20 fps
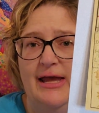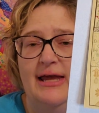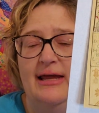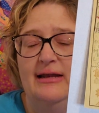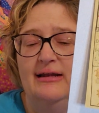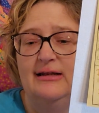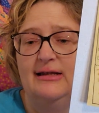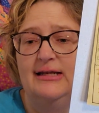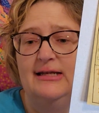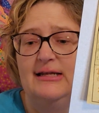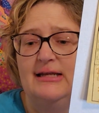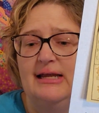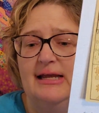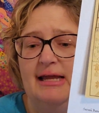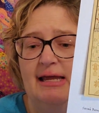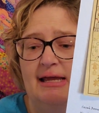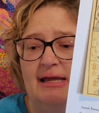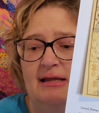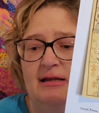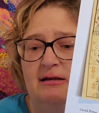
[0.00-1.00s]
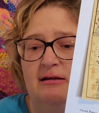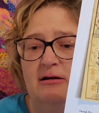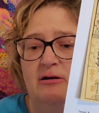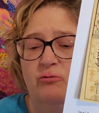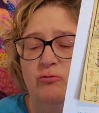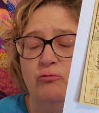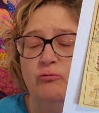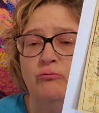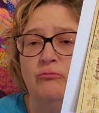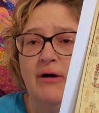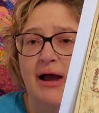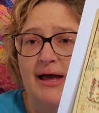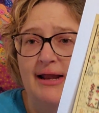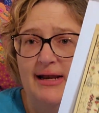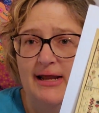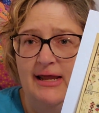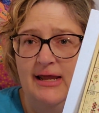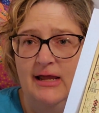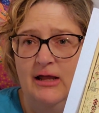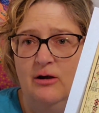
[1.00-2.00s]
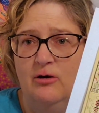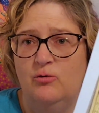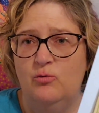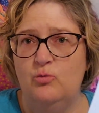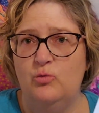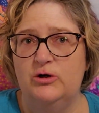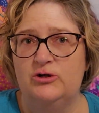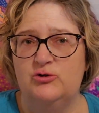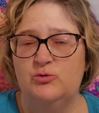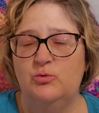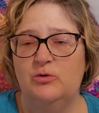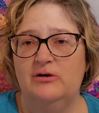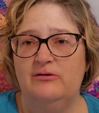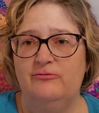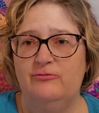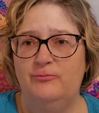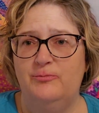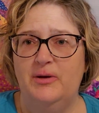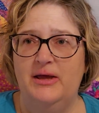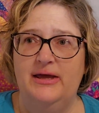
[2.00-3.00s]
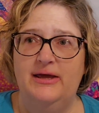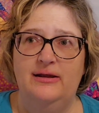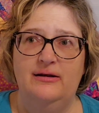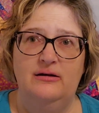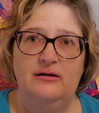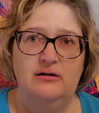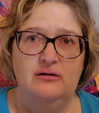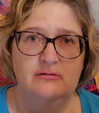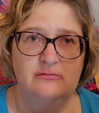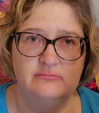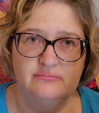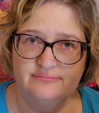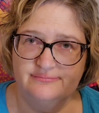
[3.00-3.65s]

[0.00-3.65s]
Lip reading: In Reading, which would have been